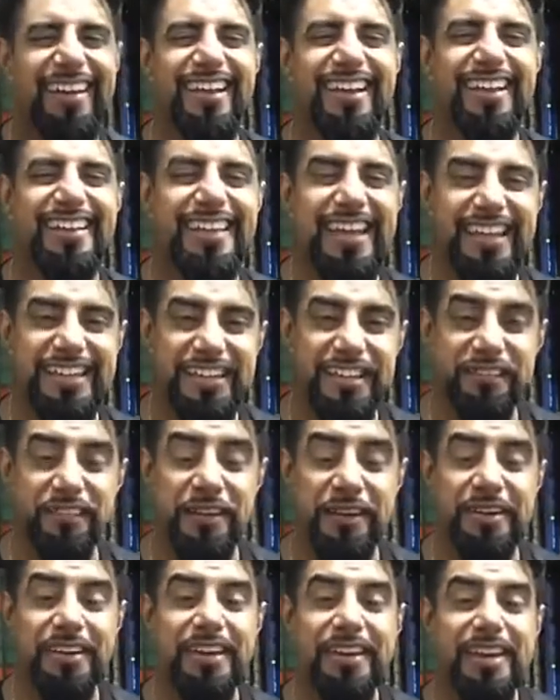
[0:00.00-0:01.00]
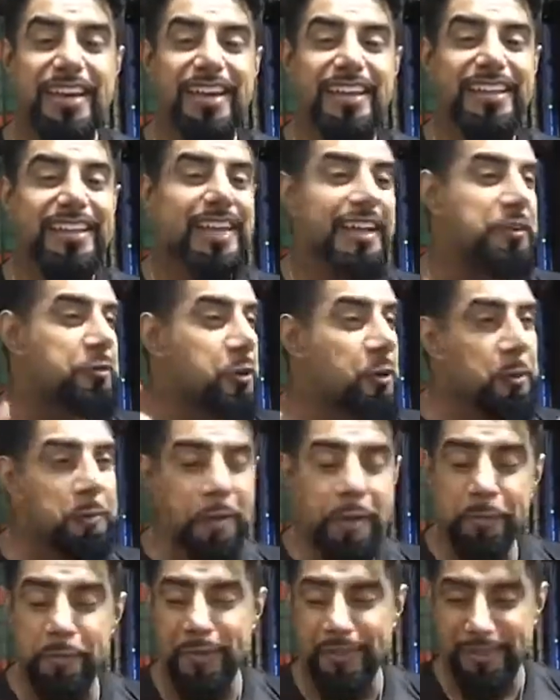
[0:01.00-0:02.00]
that even that all
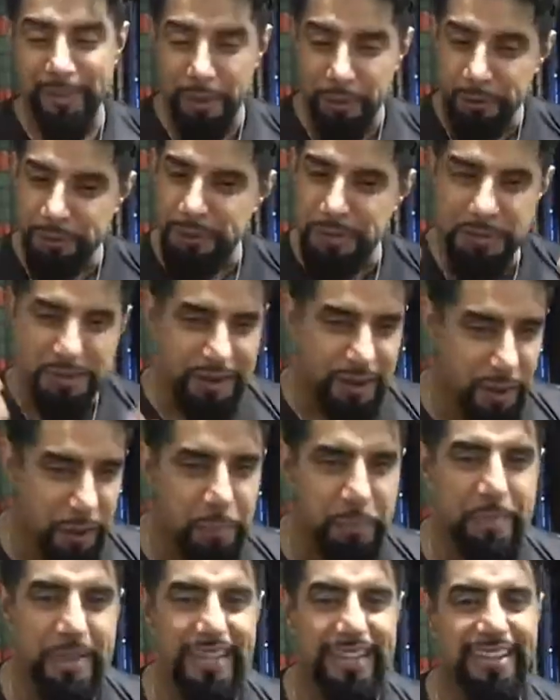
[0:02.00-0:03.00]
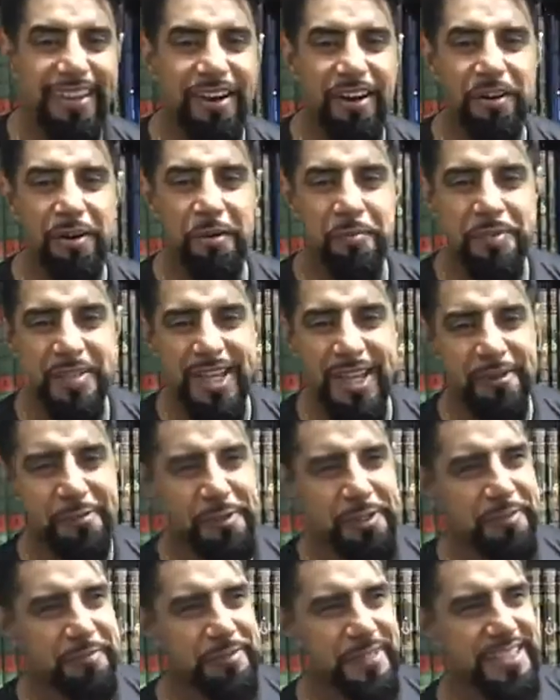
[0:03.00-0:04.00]
people, those who know me, are upset
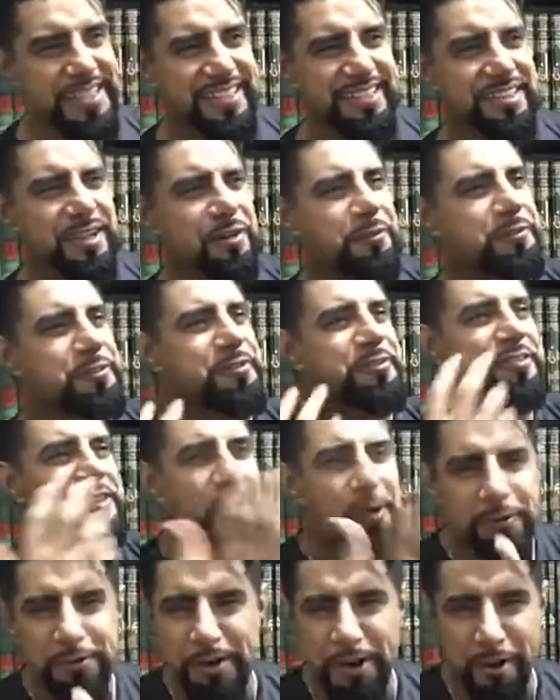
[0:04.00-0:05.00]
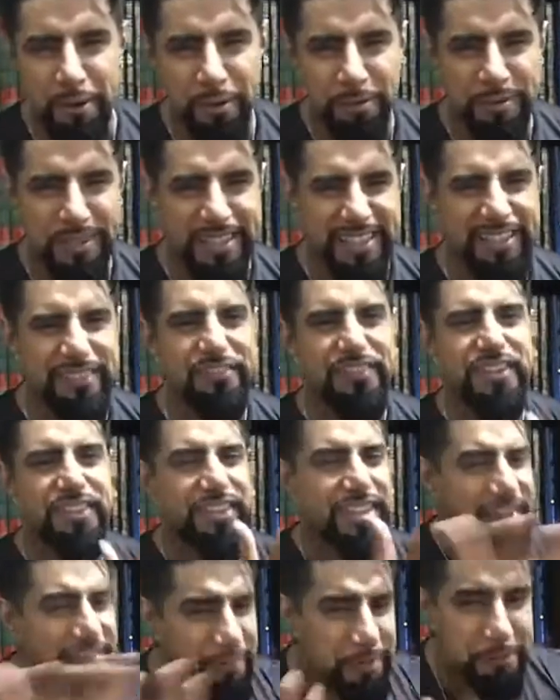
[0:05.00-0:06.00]
with me, and those who don't know me, even
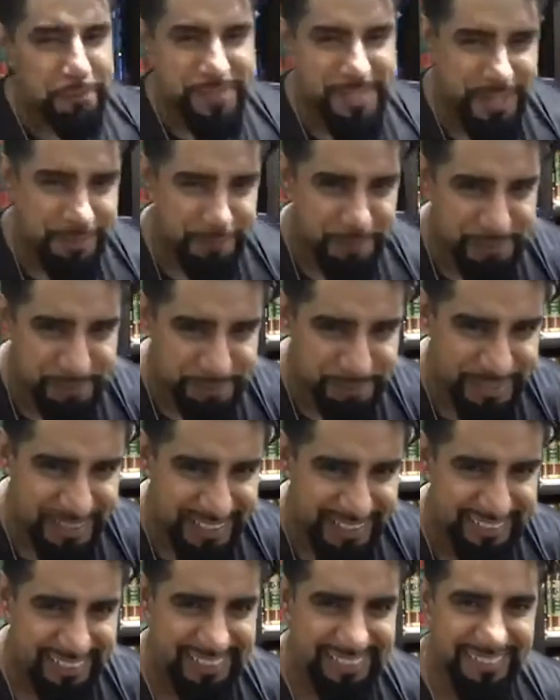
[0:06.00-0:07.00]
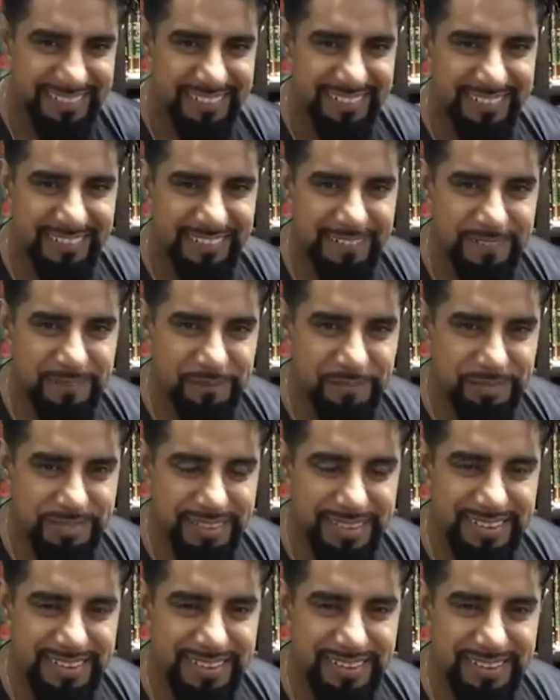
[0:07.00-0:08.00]
they're upset with me.
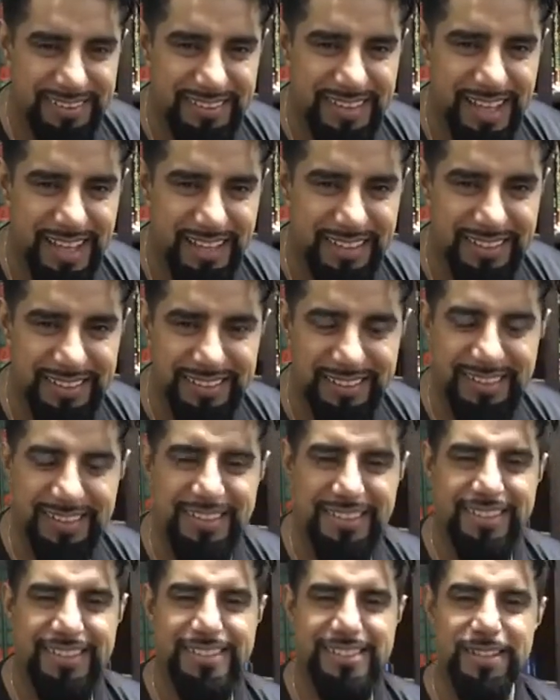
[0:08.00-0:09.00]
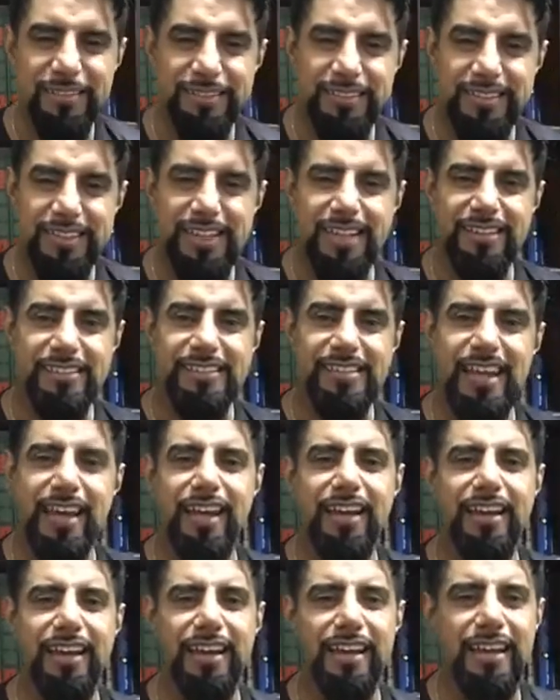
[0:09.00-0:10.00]
That ke
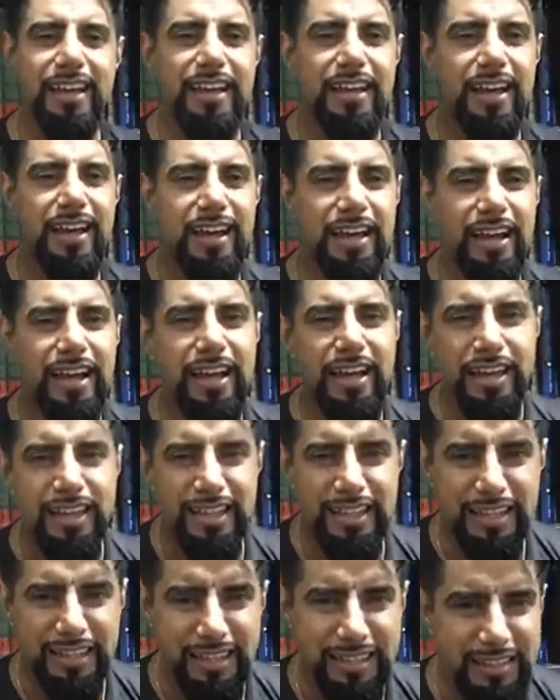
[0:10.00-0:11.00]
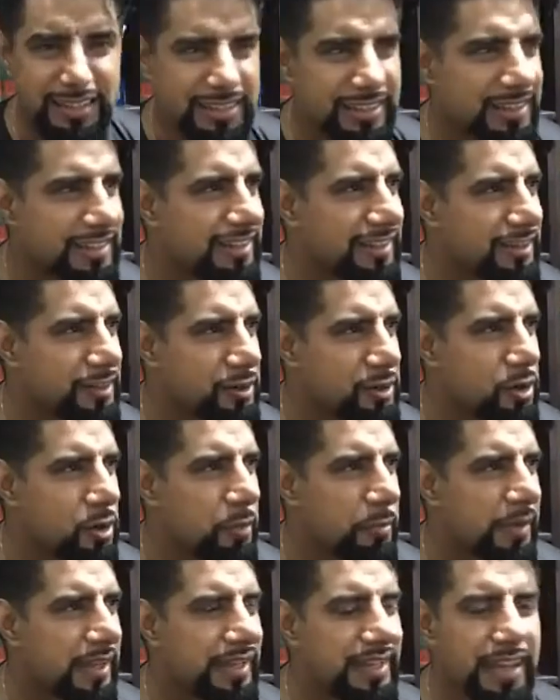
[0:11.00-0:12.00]
zehre halahil
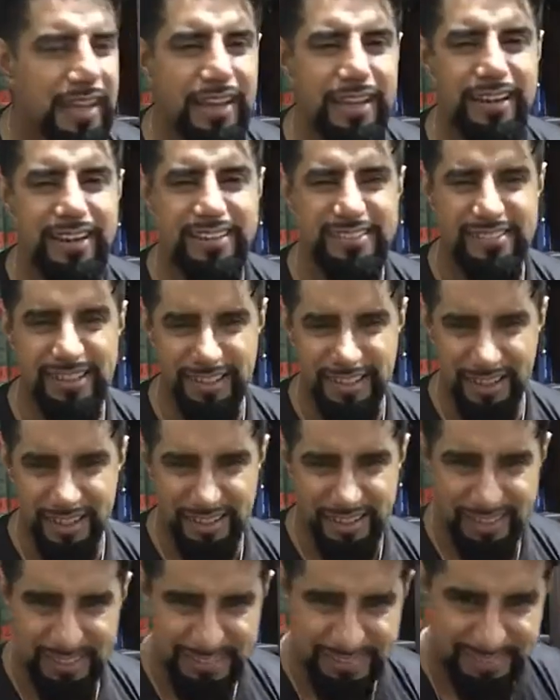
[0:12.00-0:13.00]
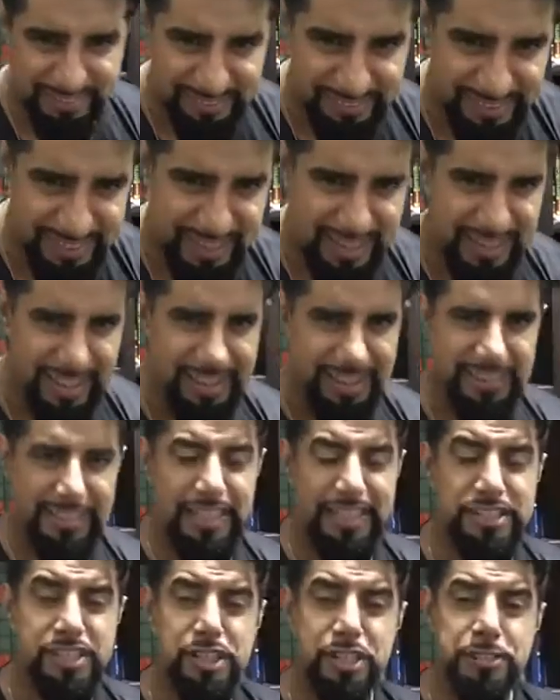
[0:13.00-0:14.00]
kome kehna sakakand.
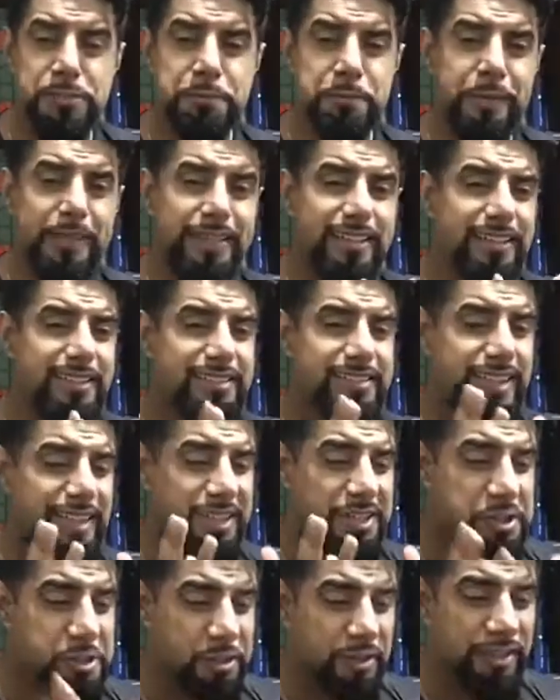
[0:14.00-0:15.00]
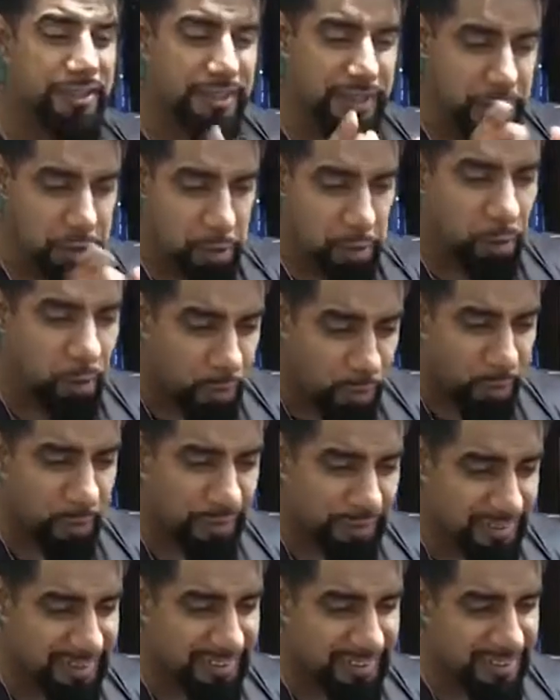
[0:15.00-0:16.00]
That just because I couldn't call